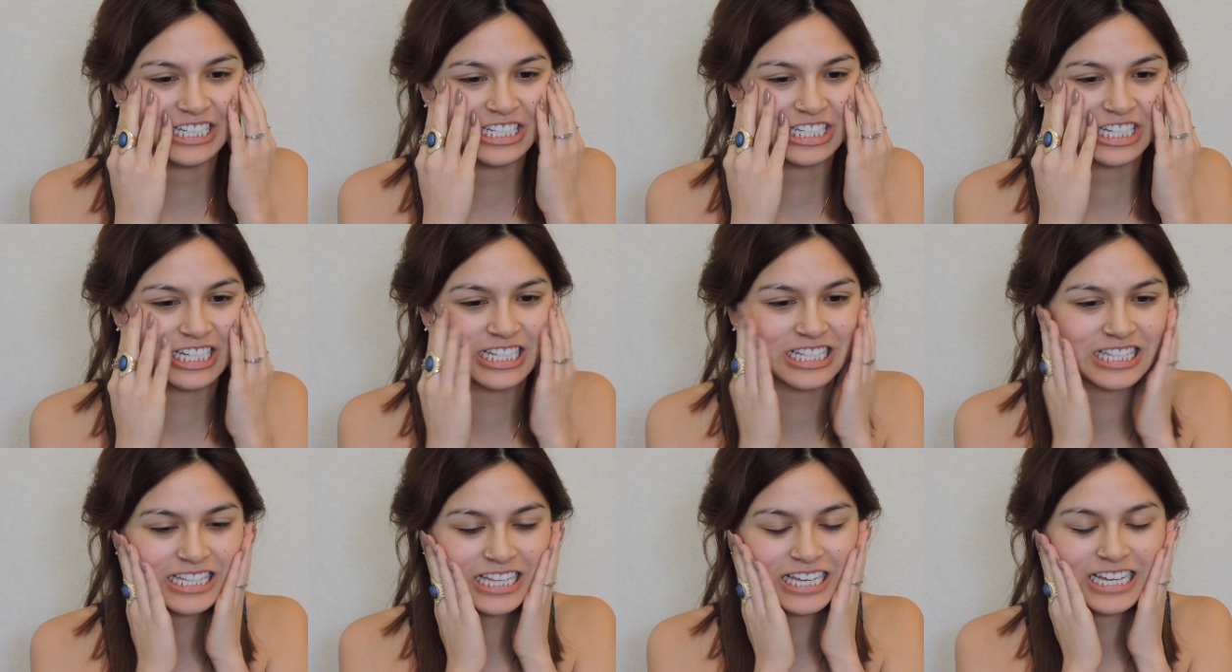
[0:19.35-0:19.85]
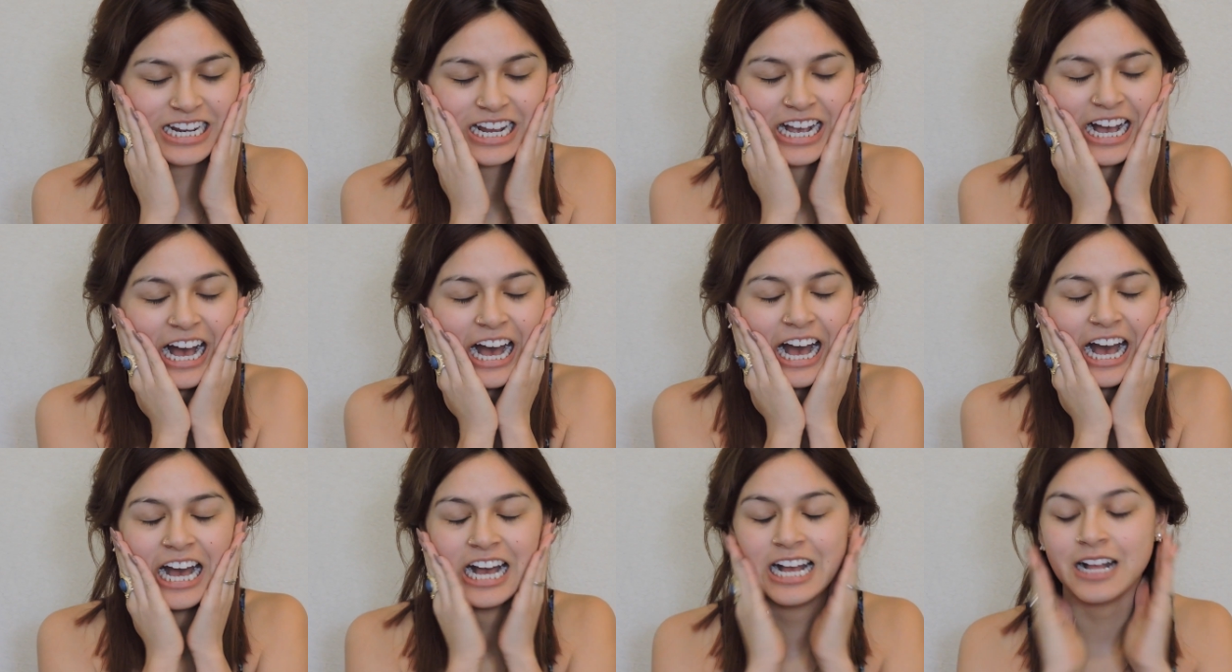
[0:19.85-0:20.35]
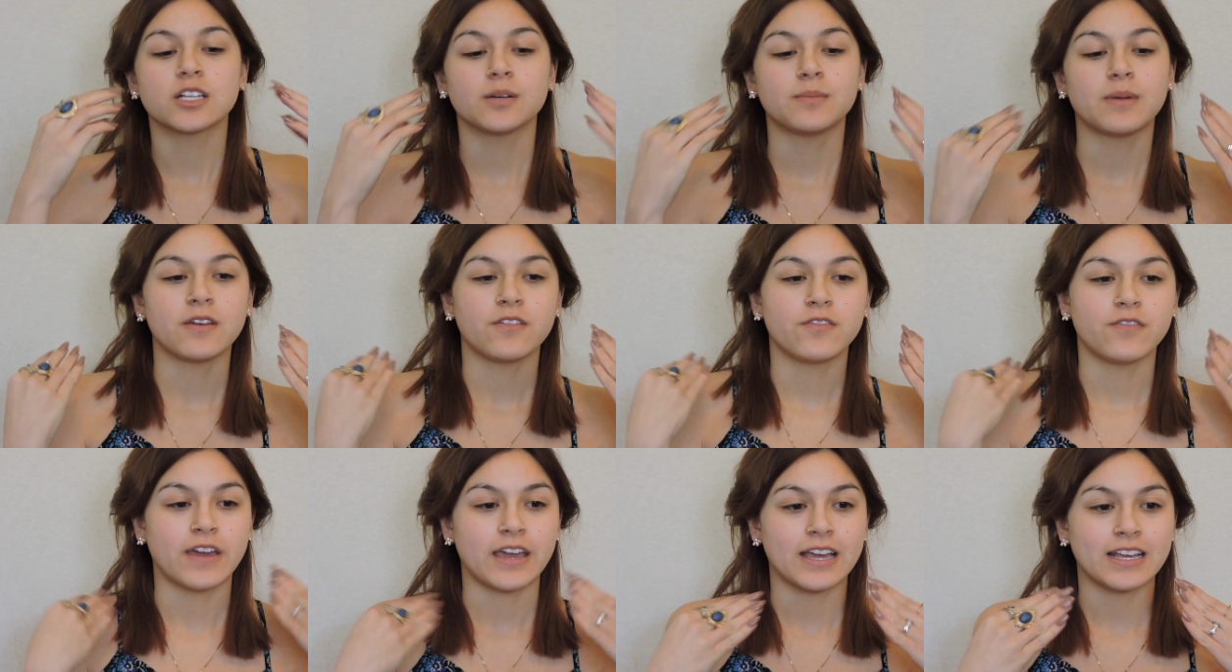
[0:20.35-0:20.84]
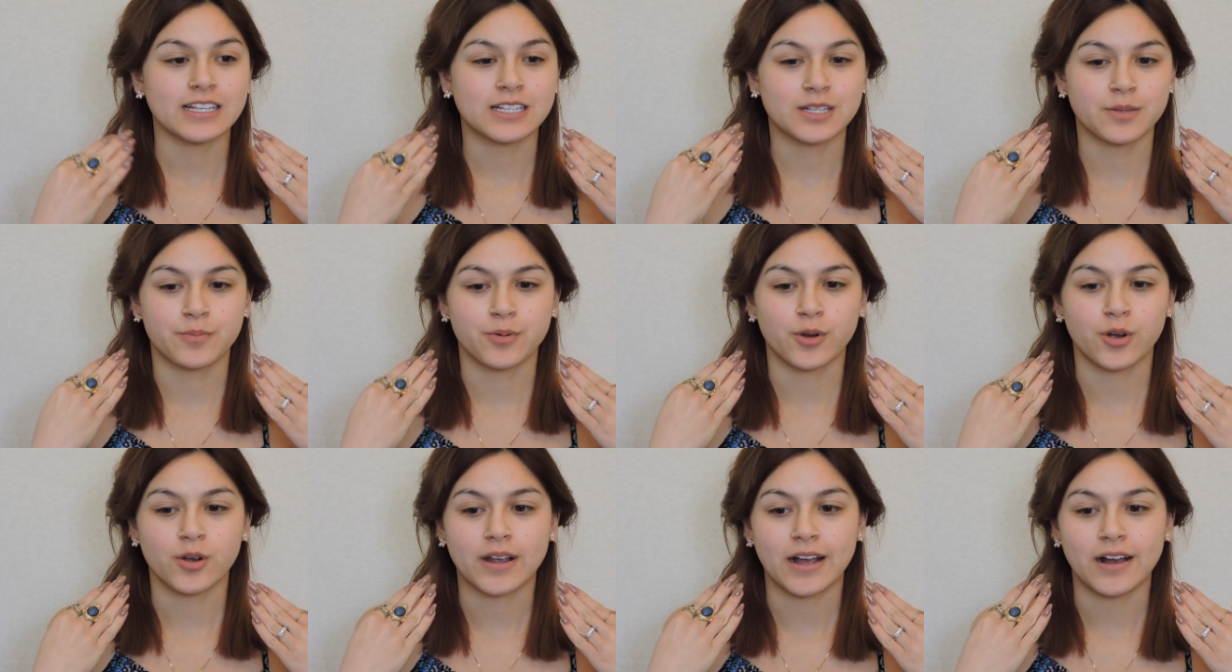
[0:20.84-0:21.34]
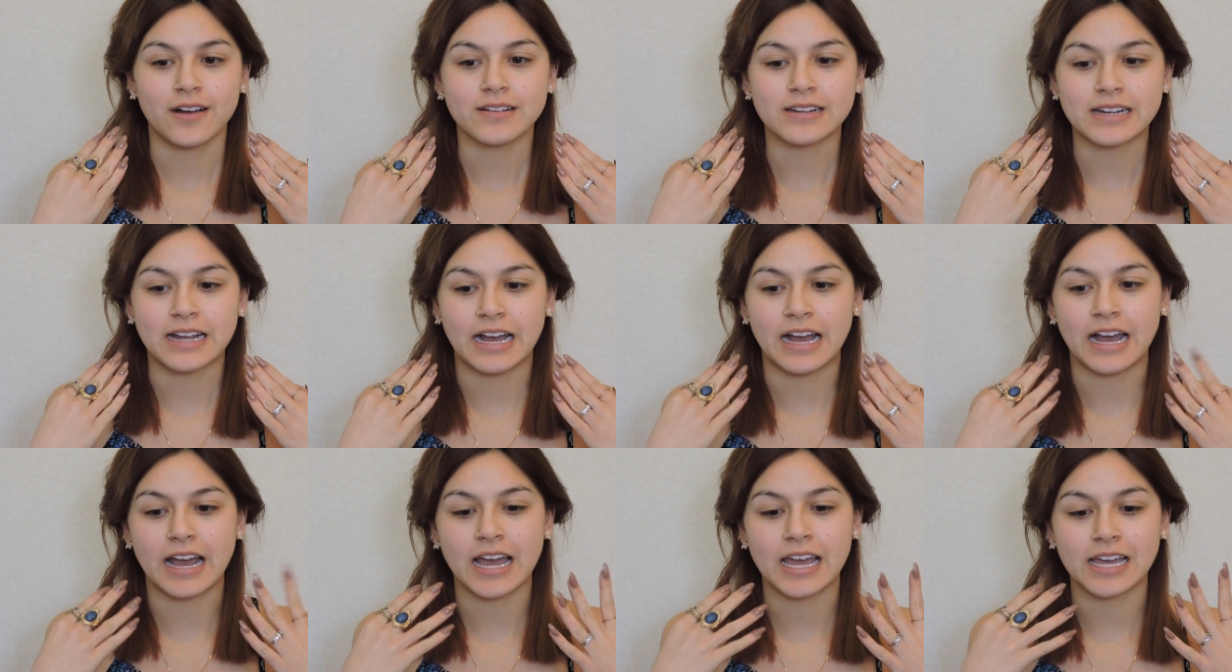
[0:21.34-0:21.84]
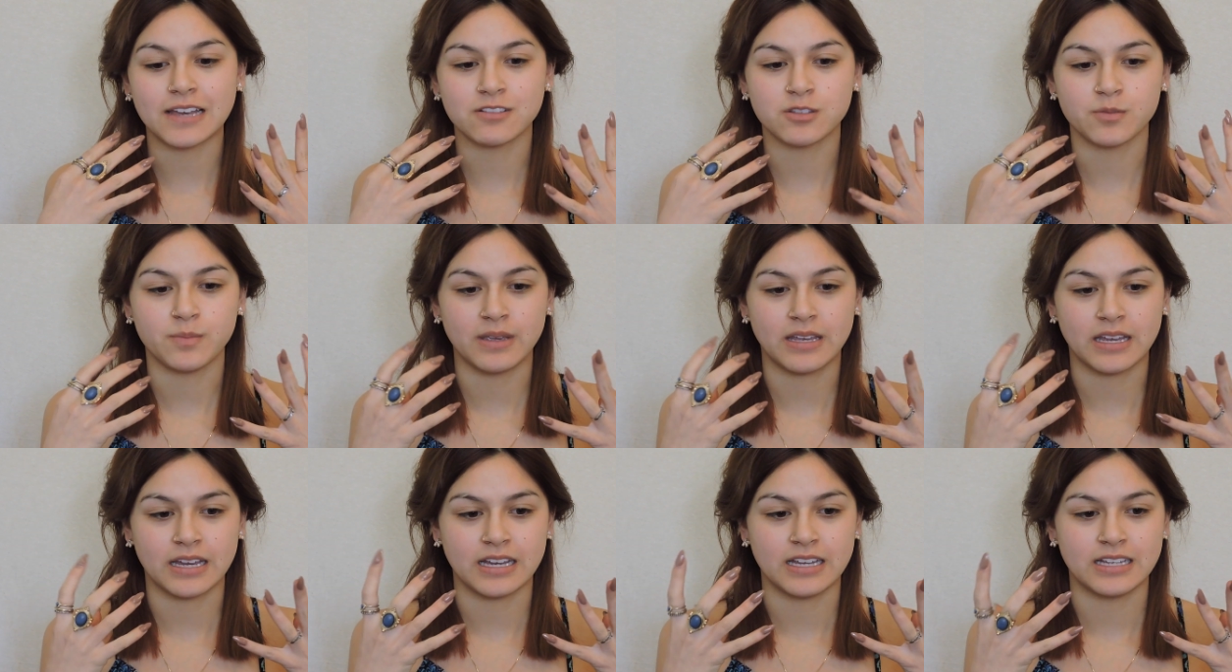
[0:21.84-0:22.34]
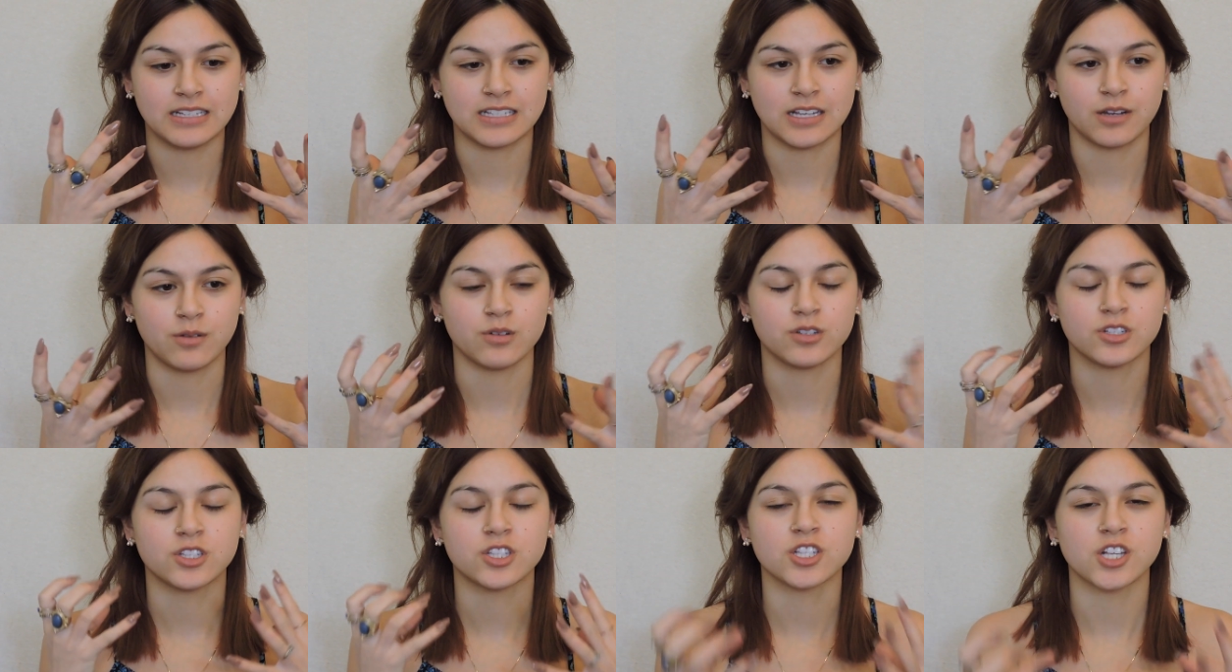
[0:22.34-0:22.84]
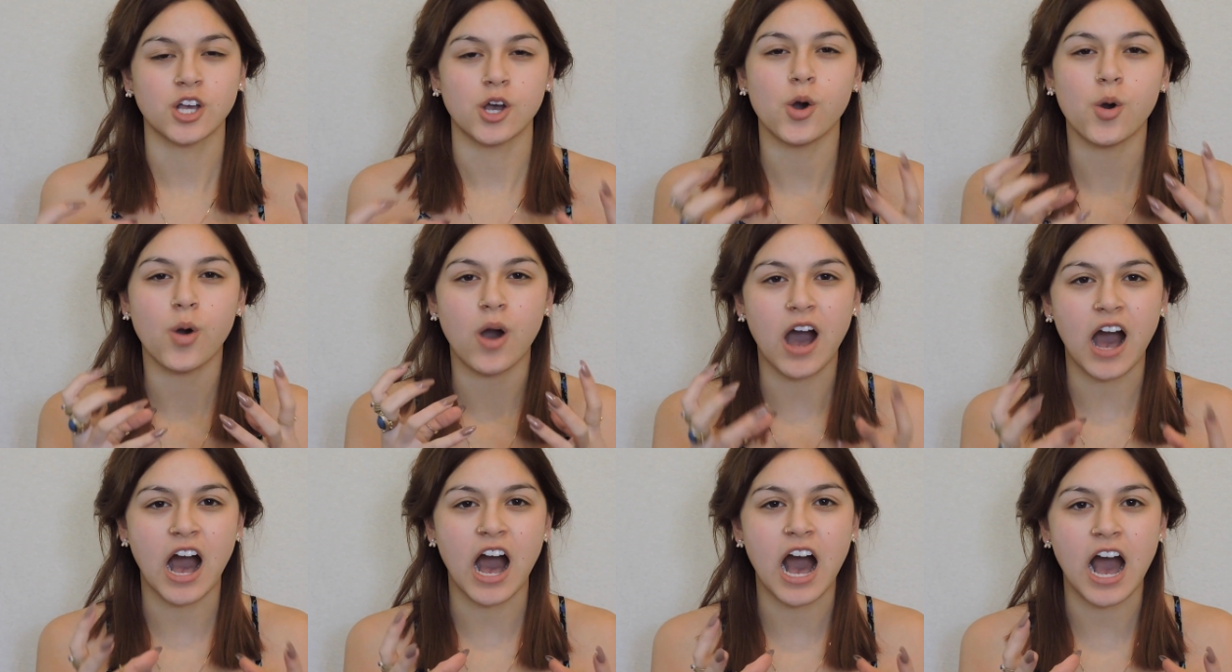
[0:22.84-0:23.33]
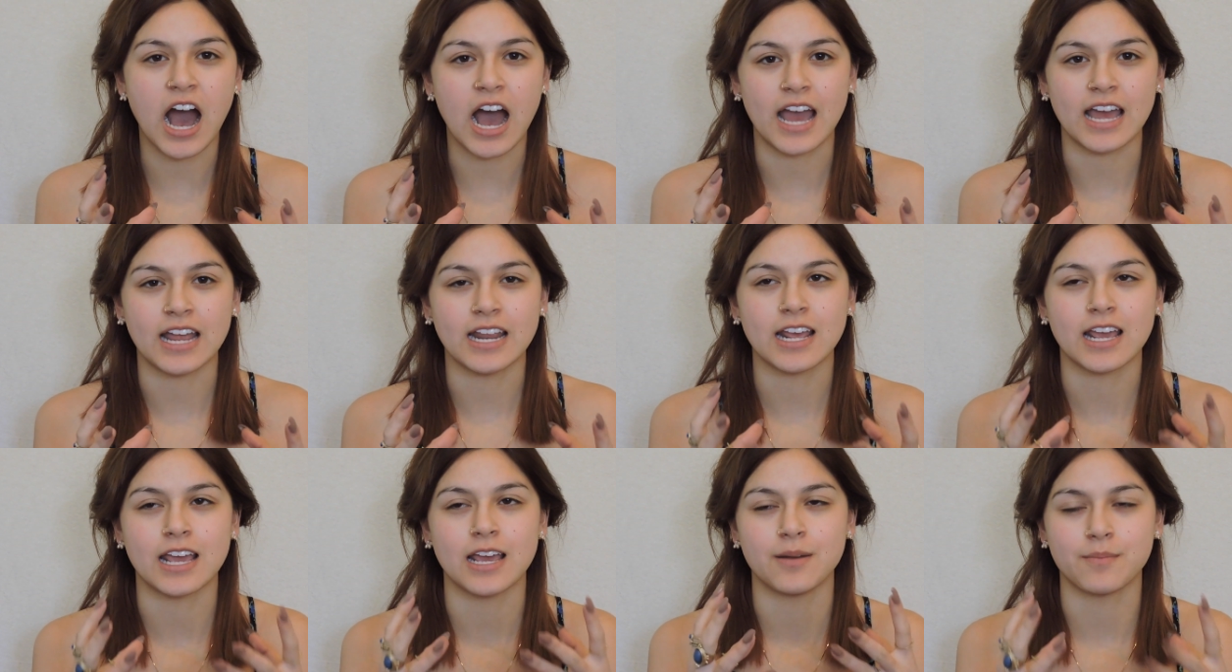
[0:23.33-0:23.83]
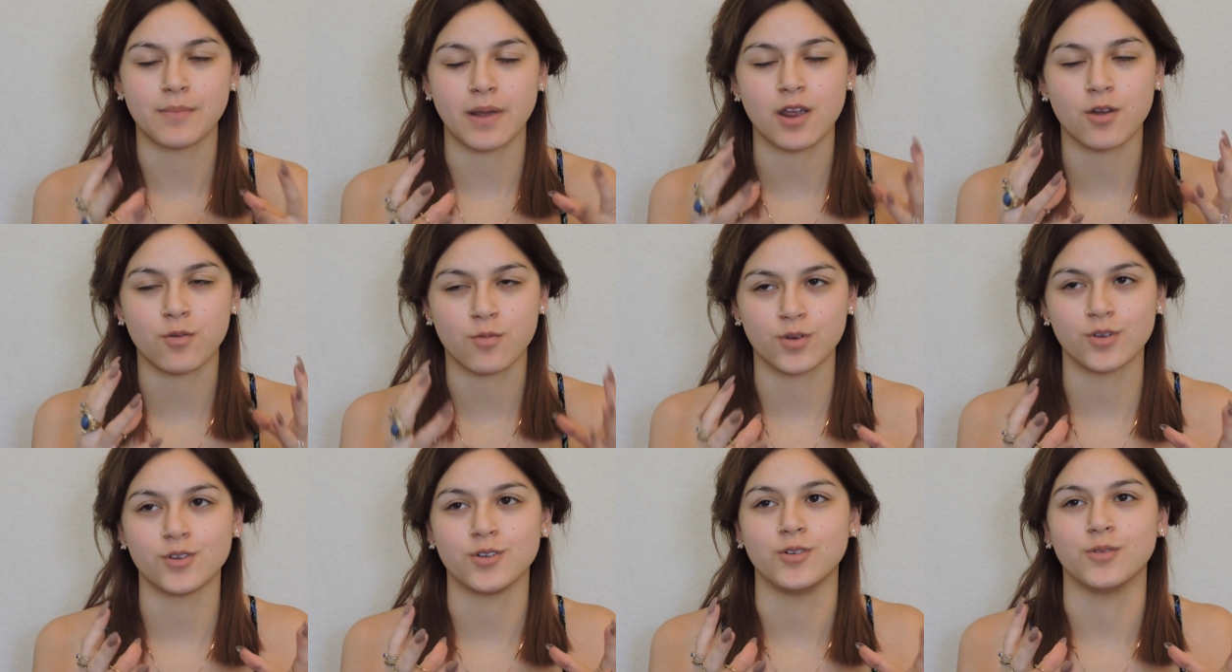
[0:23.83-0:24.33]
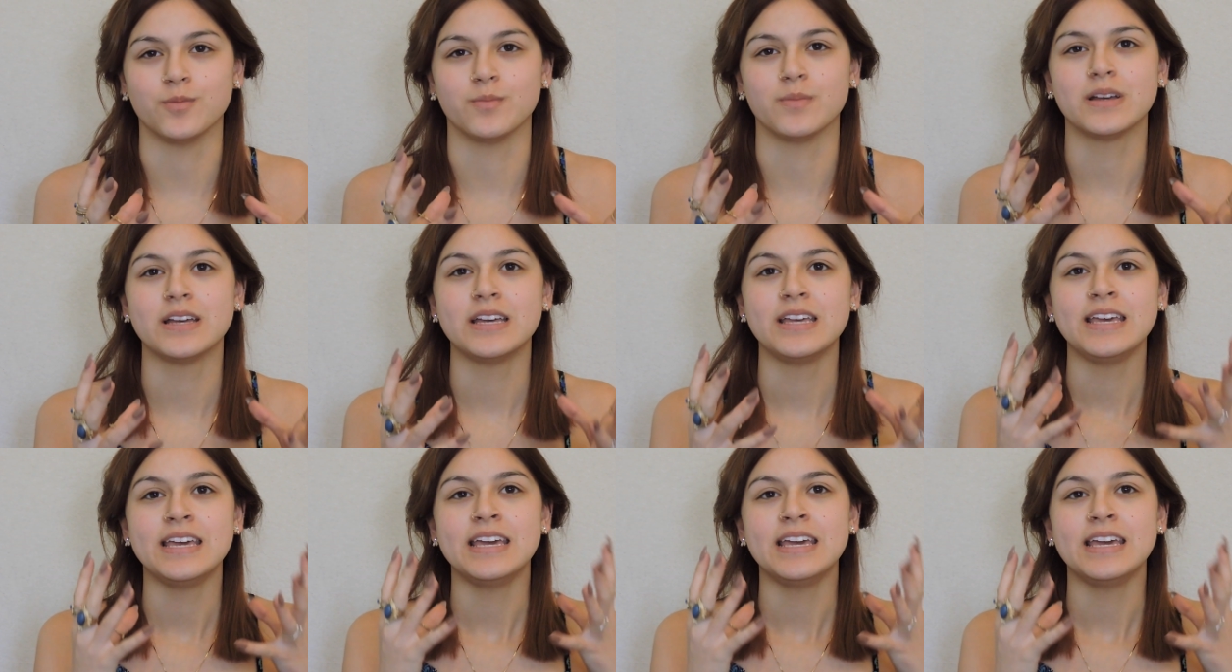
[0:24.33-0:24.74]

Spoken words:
just like, ah. So my face broke out in hives because it was so hot in my room.